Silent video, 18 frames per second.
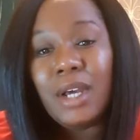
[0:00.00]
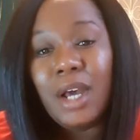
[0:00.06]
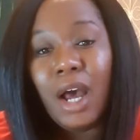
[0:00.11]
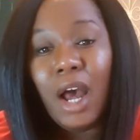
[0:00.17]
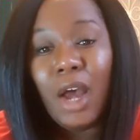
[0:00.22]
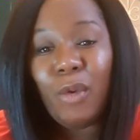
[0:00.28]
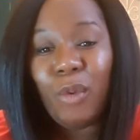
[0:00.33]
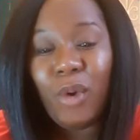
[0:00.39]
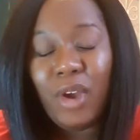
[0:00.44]

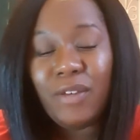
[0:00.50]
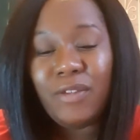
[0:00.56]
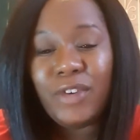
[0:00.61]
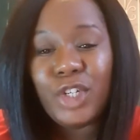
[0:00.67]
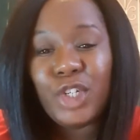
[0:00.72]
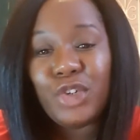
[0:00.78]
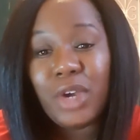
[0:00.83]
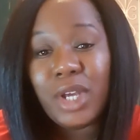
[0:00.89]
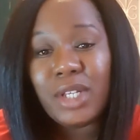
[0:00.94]
I work for
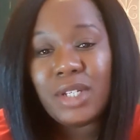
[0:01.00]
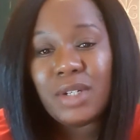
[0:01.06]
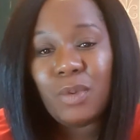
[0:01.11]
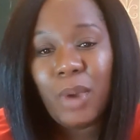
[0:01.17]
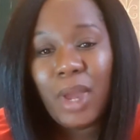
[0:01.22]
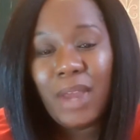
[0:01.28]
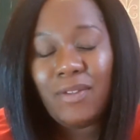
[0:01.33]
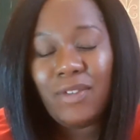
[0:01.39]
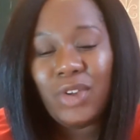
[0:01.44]

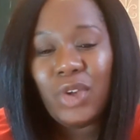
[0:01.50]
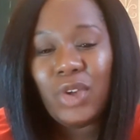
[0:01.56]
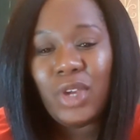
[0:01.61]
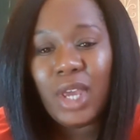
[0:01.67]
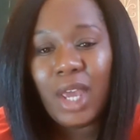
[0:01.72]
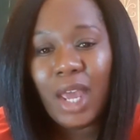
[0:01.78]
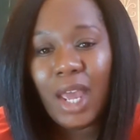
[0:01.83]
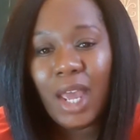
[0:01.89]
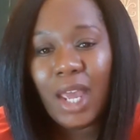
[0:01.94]
Trustwave
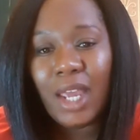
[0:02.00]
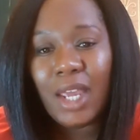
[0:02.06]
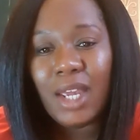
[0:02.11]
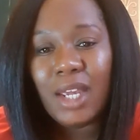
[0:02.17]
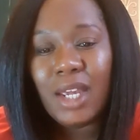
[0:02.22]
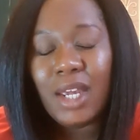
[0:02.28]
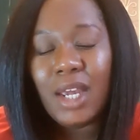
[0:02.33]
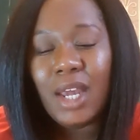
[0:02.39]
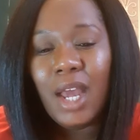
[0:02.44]
UK
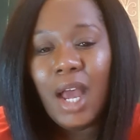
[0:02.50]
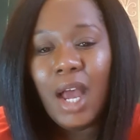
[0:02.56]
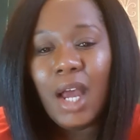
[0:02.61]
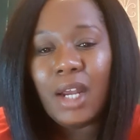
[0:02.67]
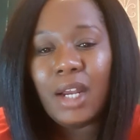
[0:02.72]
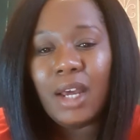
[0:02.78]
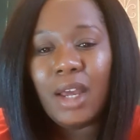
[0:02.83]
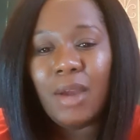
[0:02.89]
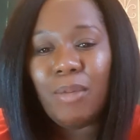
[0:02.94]
and
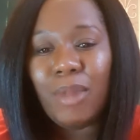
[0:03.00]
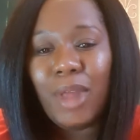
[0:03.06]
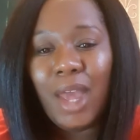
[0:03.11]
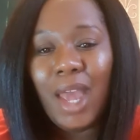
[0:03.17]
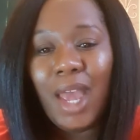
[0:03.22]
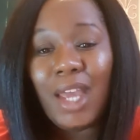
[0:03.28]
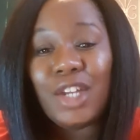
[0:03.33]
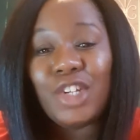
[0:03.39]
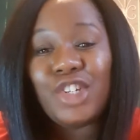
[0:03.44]
I am their
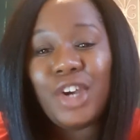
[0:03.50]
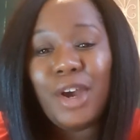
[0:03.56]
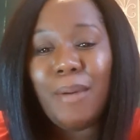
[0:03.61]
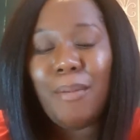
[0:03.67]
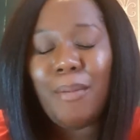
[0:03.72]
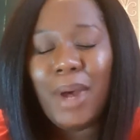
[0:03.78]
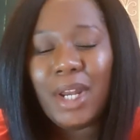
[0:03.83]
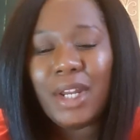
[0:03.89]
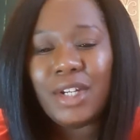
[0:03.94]
HR
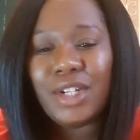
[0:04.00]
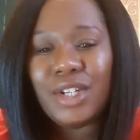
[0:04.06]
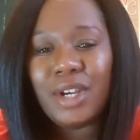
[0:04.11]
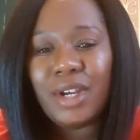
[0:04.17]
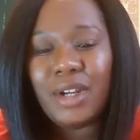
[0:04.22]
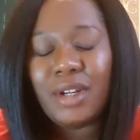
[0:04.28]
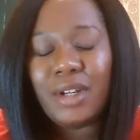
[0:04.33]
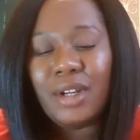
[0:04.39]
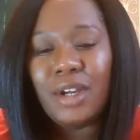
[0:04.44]

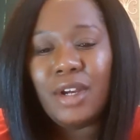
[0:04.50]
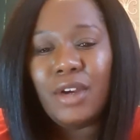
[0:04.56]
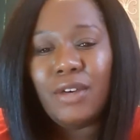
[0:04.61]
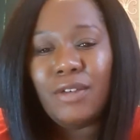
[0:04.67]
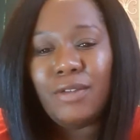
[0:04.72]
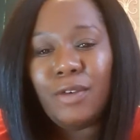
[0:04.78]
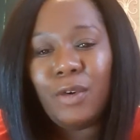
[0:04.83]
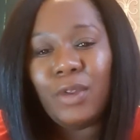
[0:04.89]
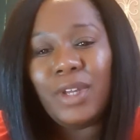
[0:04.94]
Manager
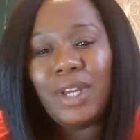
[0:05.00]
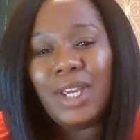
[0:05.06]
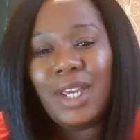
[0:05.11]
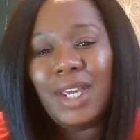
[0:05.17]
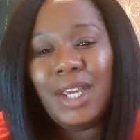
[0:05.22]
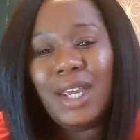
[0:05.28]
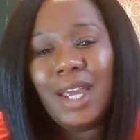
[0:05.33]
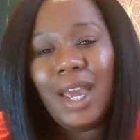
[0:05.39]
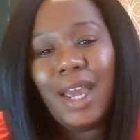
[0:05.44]
for the
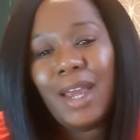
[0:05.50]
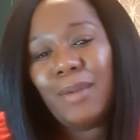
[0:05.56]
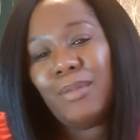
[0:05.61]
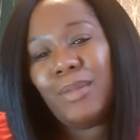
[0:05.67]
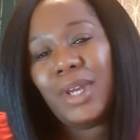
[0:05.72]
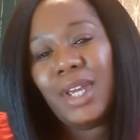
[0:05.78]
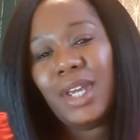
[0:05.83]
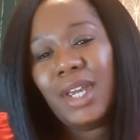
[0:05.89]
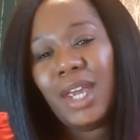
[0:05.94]

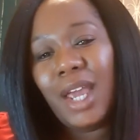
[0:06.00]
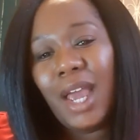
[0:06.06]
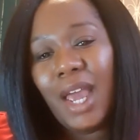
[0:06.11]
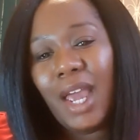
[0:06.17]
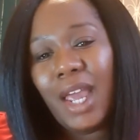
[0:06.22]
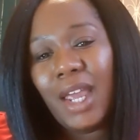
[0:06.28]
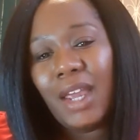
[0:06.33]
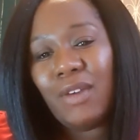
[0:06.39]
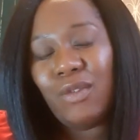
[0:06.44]

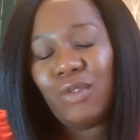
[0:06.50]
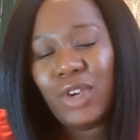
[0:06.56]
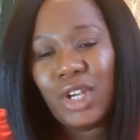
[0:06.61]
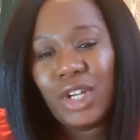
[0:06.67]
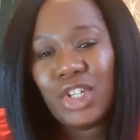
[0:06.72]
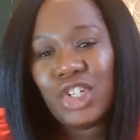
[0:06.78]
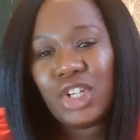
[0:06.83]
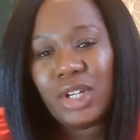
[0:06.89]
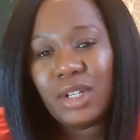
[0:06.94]
EMEA
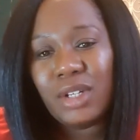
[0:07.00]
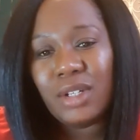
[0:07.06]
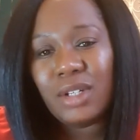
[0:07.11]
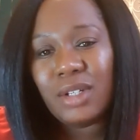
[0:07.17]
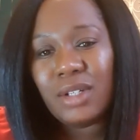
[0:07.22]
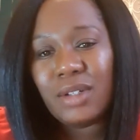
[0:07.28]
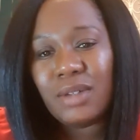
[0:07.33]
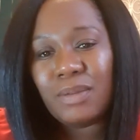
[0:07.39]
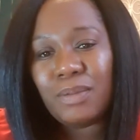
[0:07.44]
region.
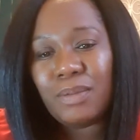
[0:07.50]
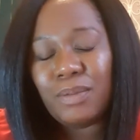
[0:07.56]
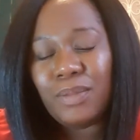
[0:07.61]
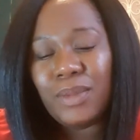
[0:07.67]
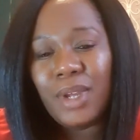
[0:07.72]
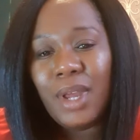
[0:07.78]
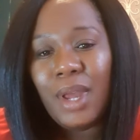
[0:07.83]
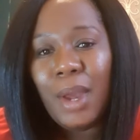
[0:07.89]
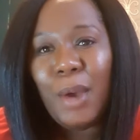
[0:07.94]

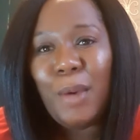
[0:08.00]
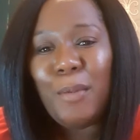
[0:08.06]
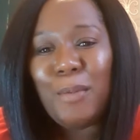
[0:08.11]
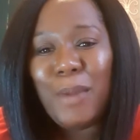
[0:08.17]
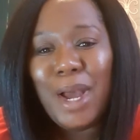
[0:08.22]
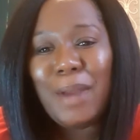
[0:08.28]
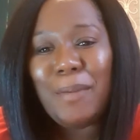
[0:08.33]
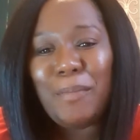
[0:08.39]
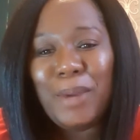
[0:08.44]

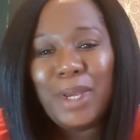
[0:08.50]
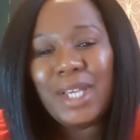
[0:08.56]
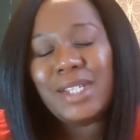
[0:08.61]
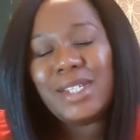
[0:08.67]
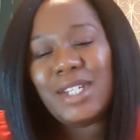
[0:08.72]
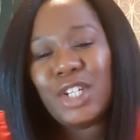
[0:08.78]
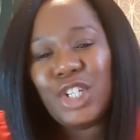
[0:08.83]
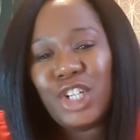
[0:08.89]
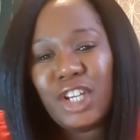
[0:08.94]
My biggest
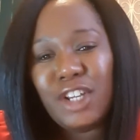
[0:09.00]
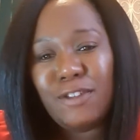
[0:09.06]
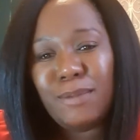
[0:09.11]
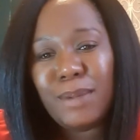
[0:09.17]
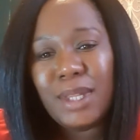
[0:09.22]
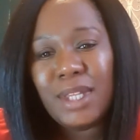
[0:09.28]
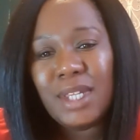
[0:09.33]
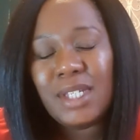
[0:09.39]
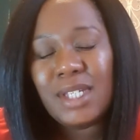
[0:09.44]

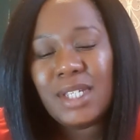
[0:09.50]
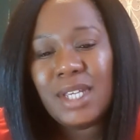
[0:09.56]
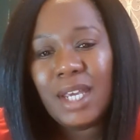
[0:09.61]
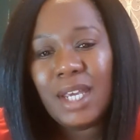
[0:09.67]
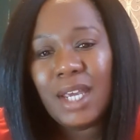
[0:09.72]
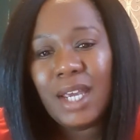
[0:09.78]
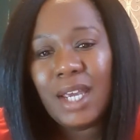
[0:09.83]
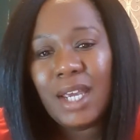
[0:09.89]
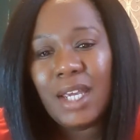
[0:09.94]
achievement this
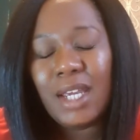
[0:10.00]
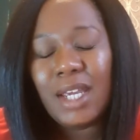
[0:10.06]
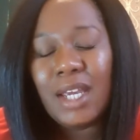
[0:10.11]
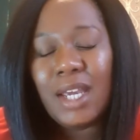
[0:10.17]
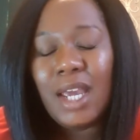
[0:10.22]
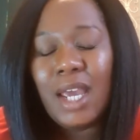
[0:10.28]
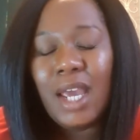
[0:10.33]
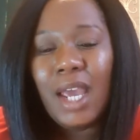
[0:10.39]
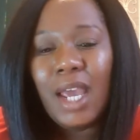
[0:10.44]
year
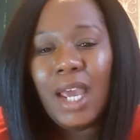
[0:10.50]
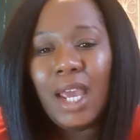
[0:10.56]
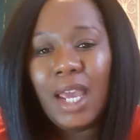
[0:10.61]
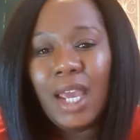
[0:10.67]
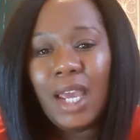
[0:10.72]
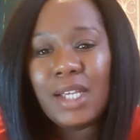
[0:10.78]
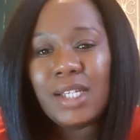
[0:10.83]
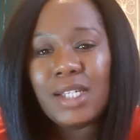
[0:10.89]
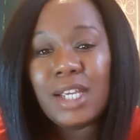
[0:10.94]

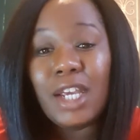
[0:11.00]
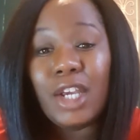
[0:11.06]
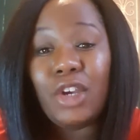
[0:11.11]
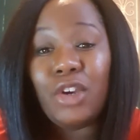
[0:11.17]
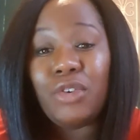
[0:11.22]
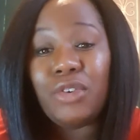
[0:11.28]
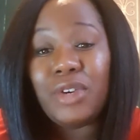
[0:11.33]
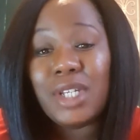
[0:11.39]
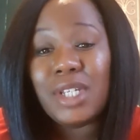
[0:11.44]
is
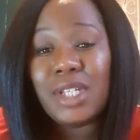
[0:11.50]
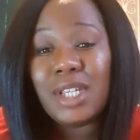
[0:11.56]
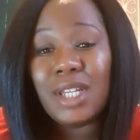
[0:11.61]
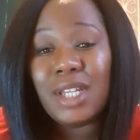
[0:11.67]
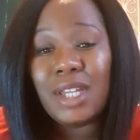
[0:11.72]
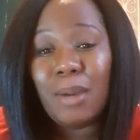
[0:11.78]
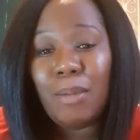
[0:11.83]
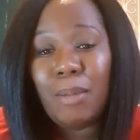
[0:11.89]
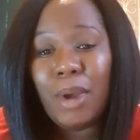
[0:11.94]
increasing
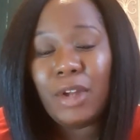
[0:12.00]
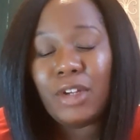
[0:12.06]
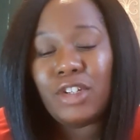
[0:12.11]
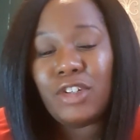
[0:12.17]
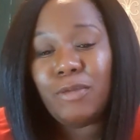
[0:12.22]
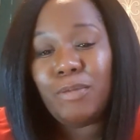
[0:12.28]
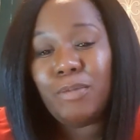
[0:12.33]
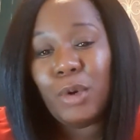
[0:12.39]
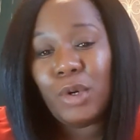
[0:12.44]
the amount
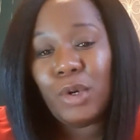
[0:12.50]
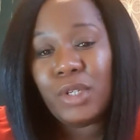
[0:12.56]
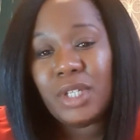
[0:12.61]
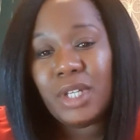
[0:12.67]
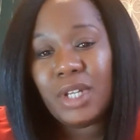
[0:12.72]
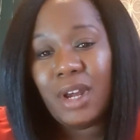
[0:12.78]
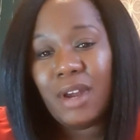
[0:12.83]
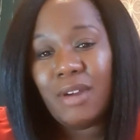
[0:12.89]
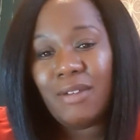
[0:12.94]
of books that
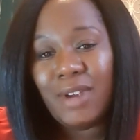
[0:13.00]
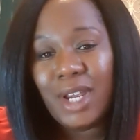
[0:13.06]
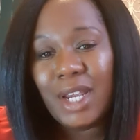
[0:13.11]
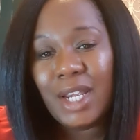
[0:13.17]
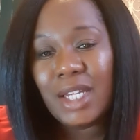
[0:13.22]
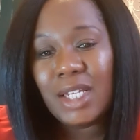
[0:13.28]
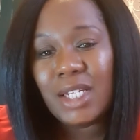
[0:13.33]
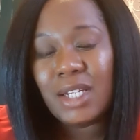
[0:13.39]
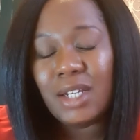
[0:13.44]
I
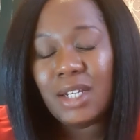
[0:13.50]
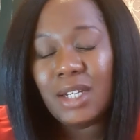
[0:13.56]
read.